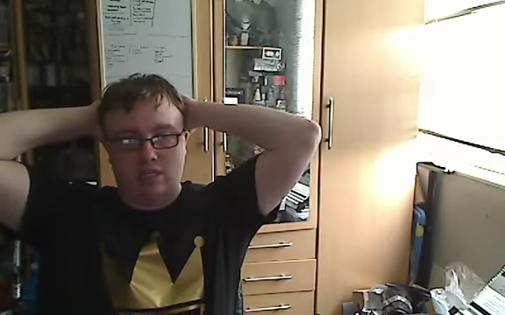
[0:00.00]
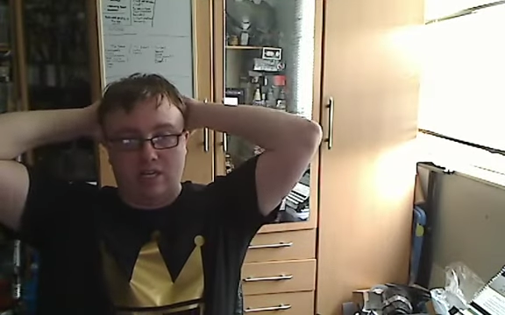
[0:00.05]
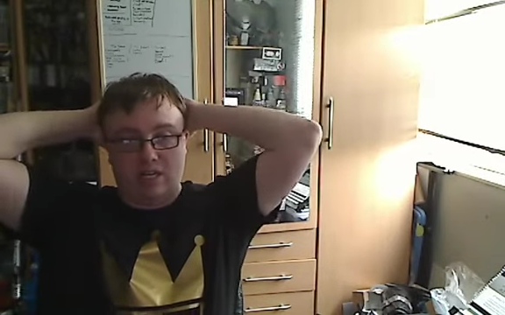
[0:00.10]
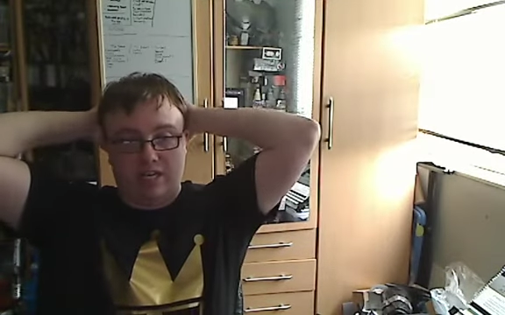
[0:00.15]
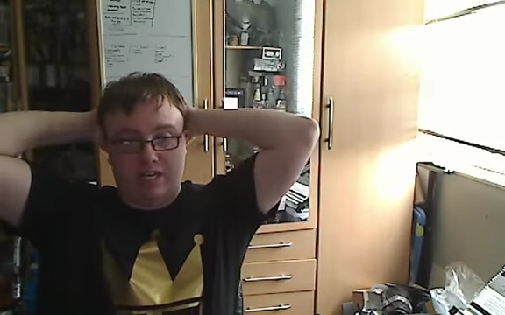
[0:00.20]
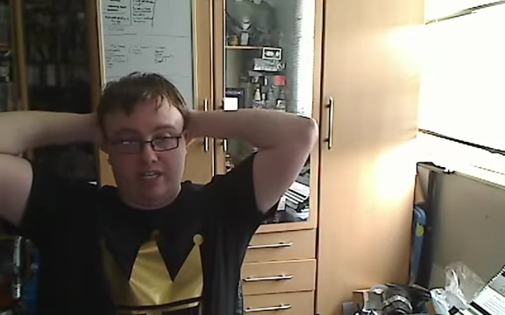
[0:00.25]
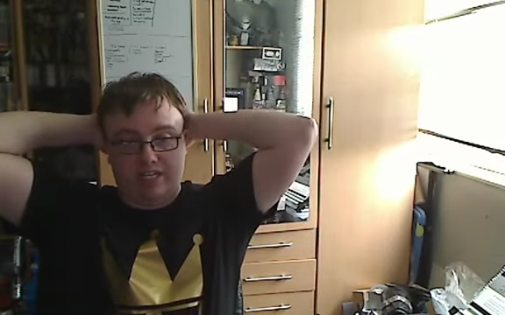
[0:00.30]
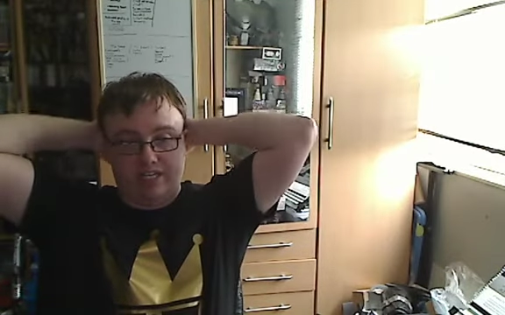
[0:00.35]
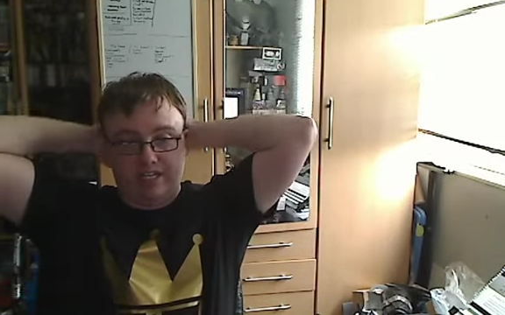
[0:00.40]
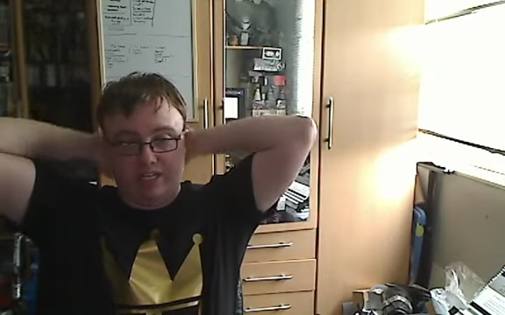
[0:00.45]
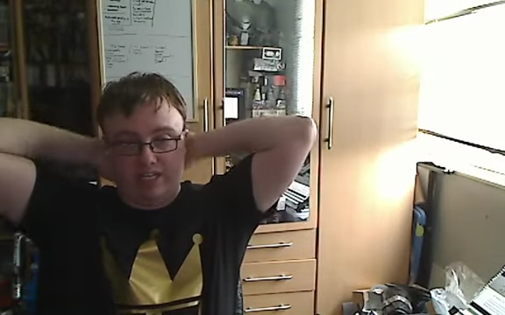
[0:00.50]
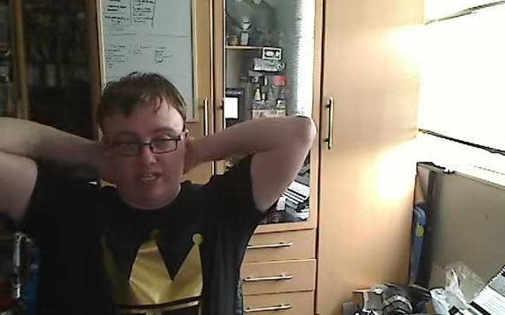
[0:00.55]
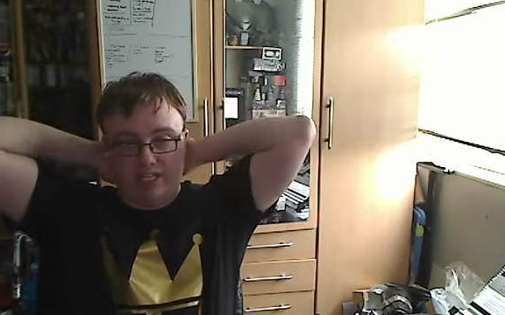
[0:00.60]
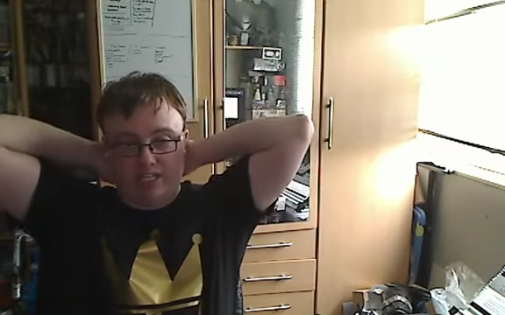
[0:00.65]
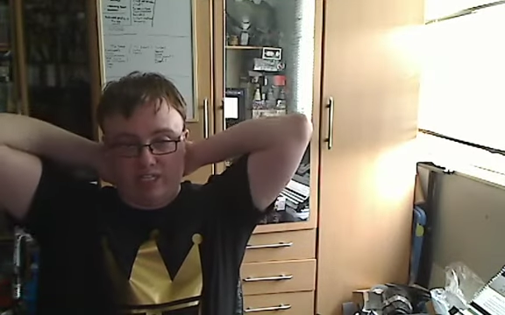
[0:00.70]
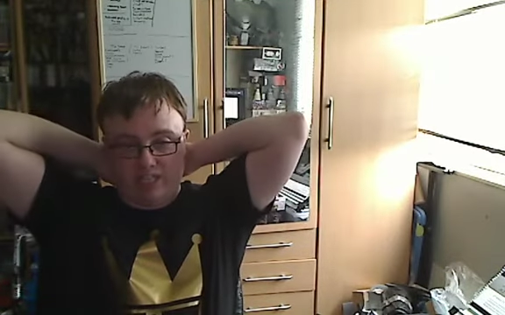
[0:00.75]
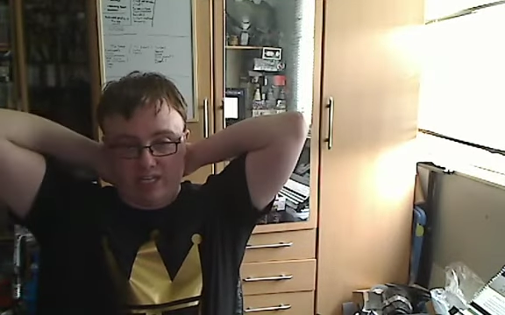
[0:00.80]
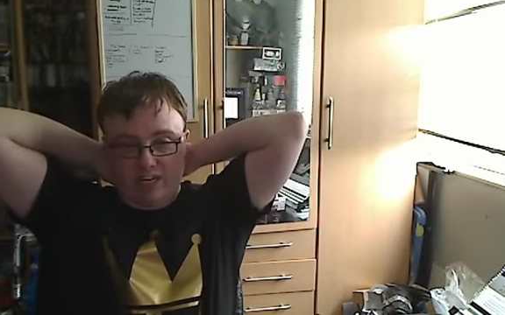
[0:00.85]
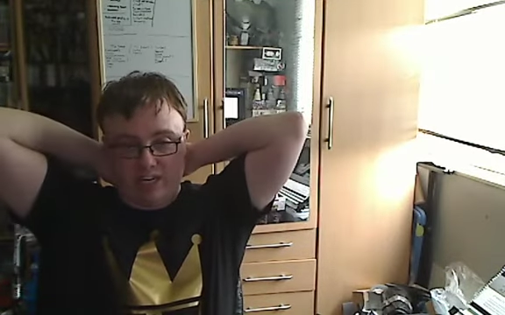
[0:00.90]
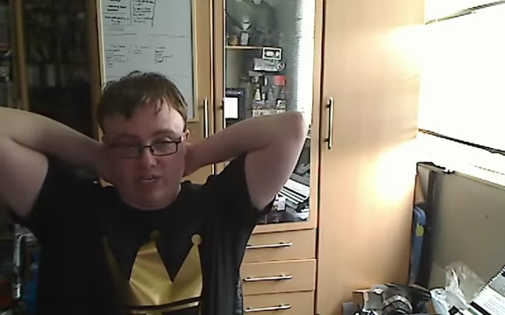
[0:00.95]
and it's actually
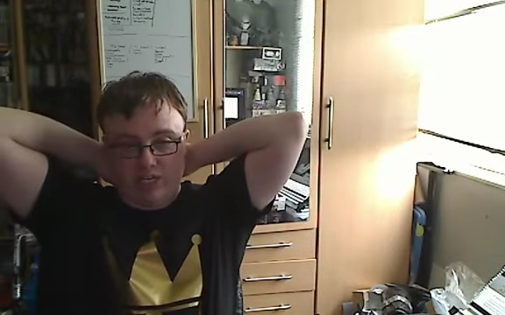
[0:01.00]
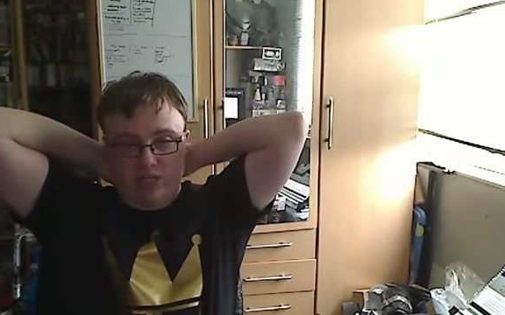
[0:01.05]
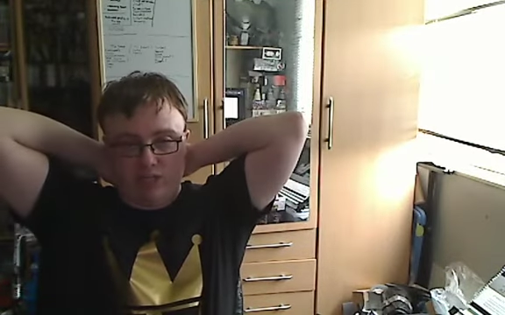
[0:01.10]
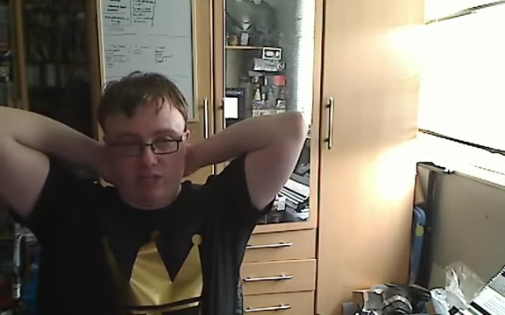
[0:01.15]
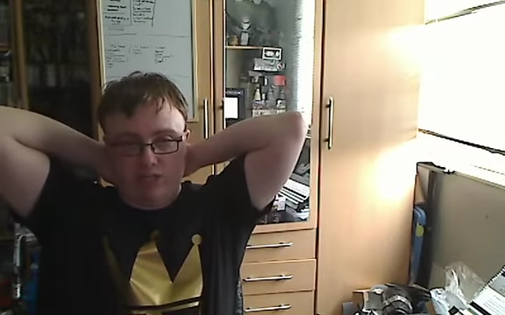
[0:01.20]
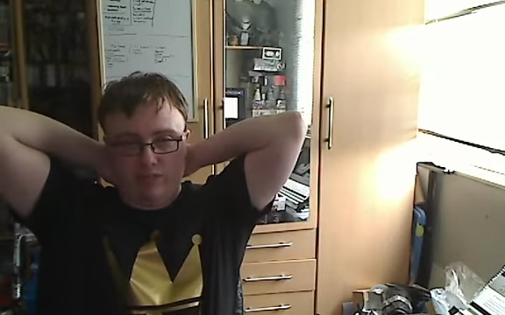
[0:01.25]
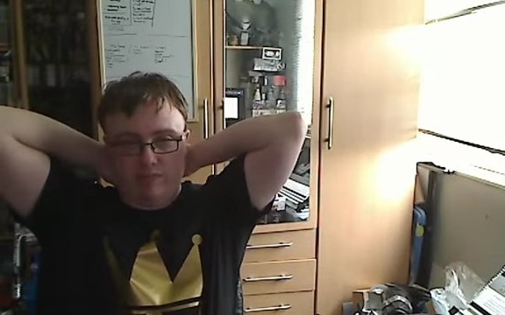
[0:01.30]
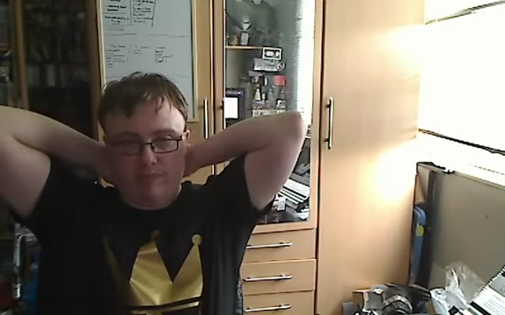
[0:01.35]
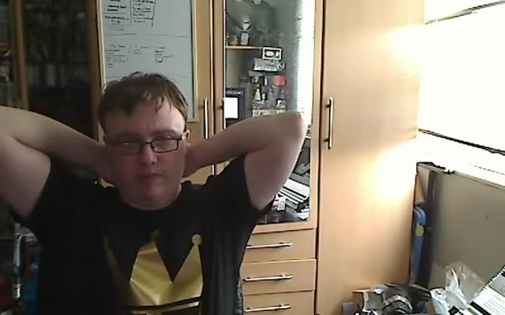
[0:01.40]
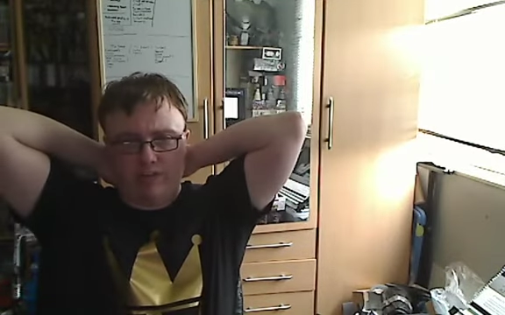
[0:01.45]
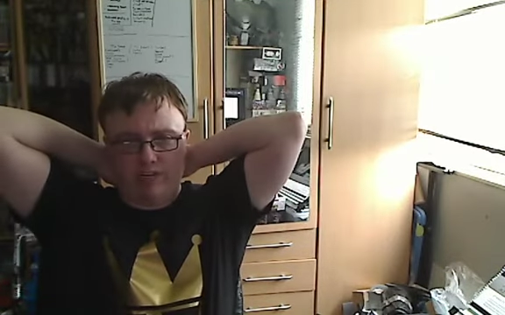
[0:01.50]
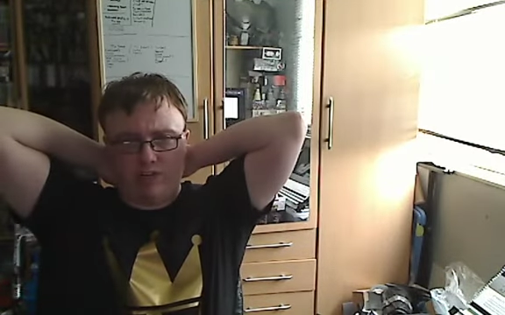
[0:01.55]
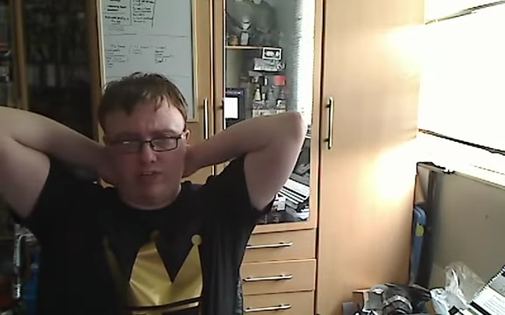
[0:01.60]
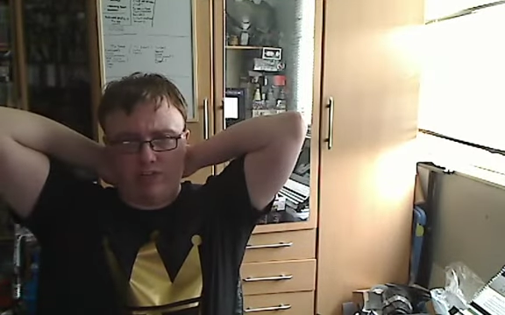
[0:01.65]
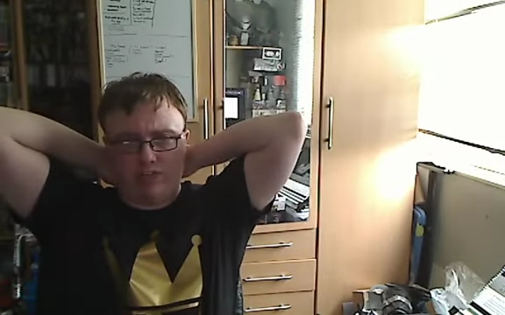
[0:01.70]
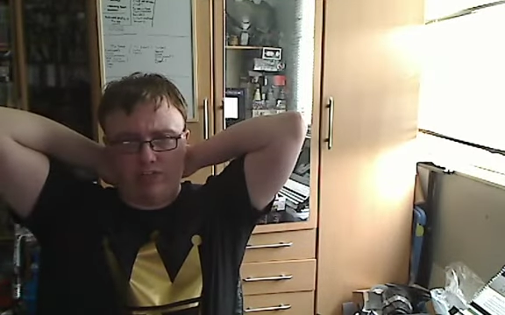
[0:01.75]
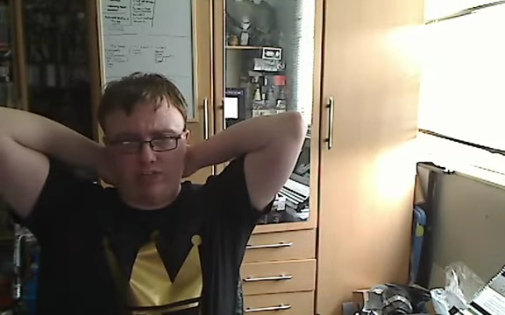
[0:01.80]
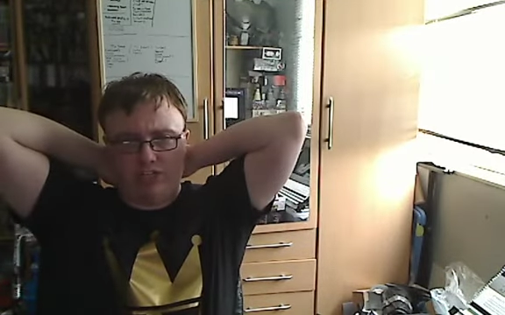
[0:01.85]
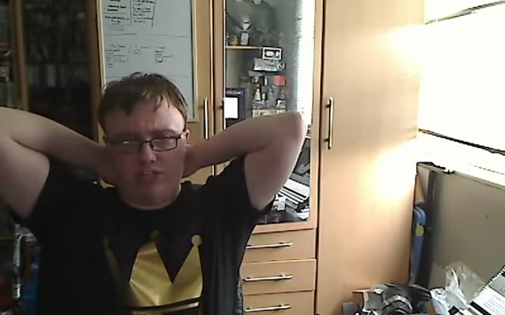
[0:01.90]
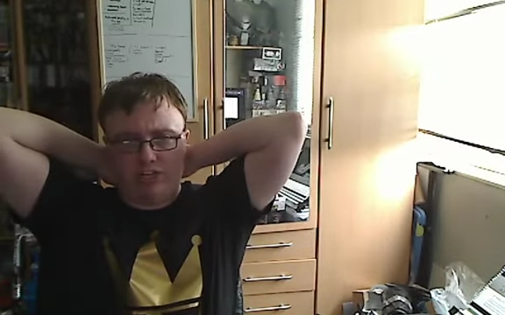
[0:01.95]
attached to the back of
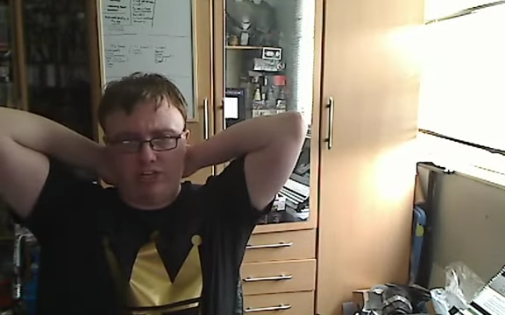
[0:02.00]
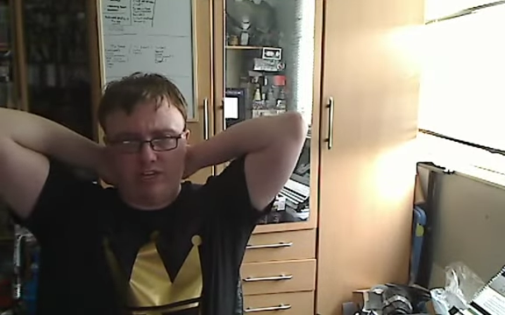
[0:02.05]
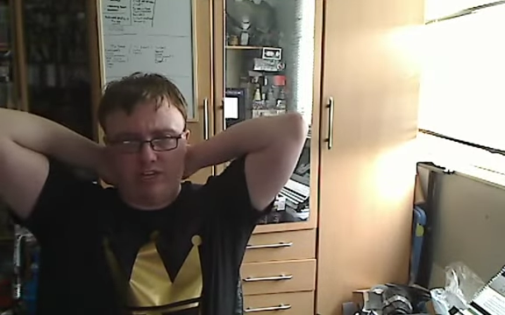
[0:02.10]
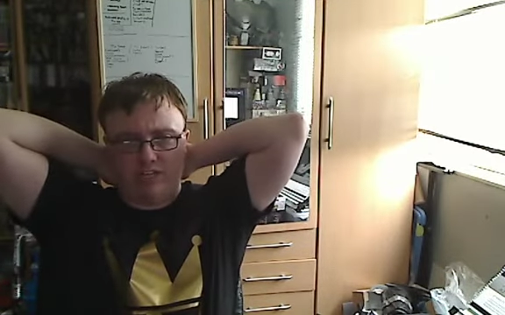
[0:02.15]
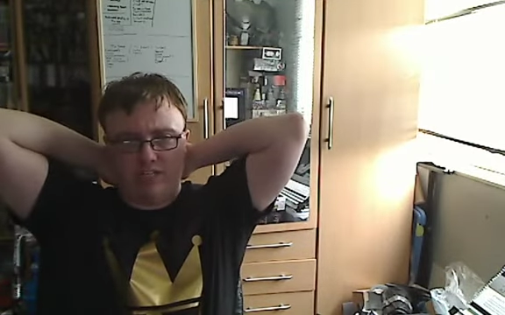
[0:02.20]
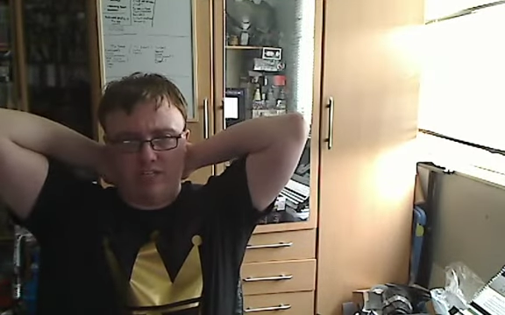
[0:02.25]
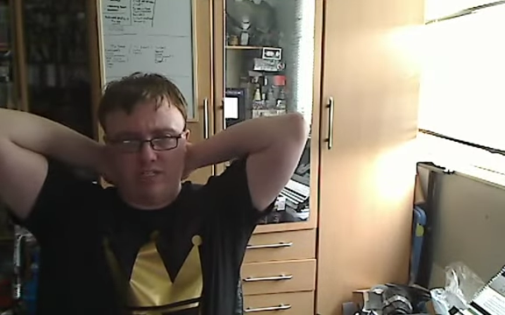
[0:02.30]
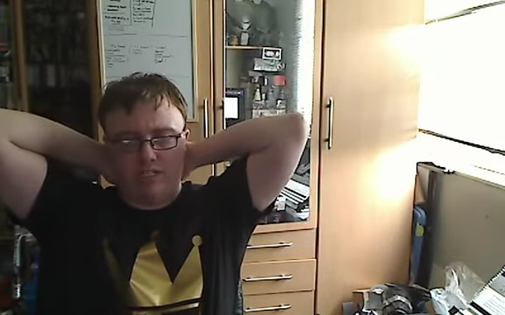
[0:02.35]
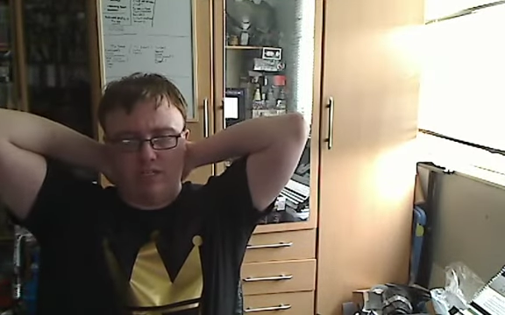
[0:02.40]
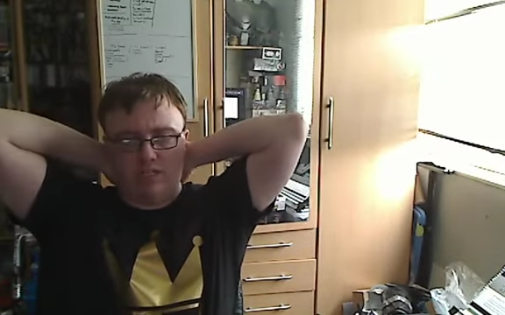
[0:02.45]
his chair.